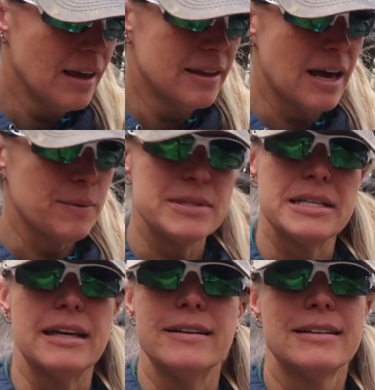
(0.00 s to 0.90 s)
and that was
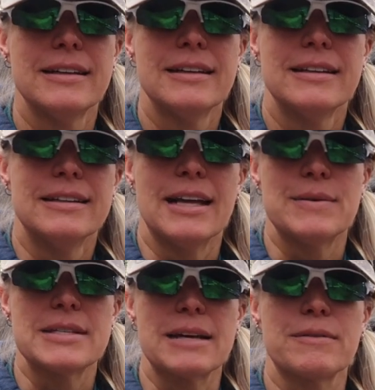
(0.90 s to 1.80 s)
it. That
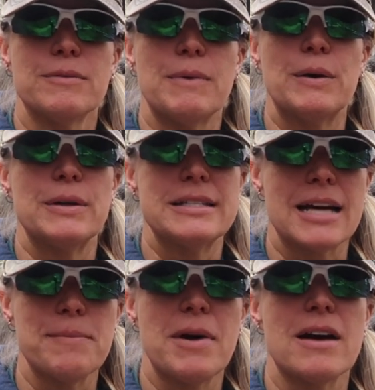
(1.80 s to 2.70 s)
was like my only
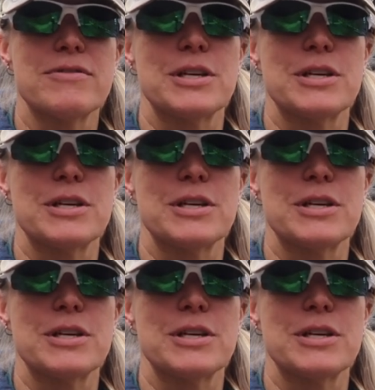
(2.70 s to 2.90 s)
time off.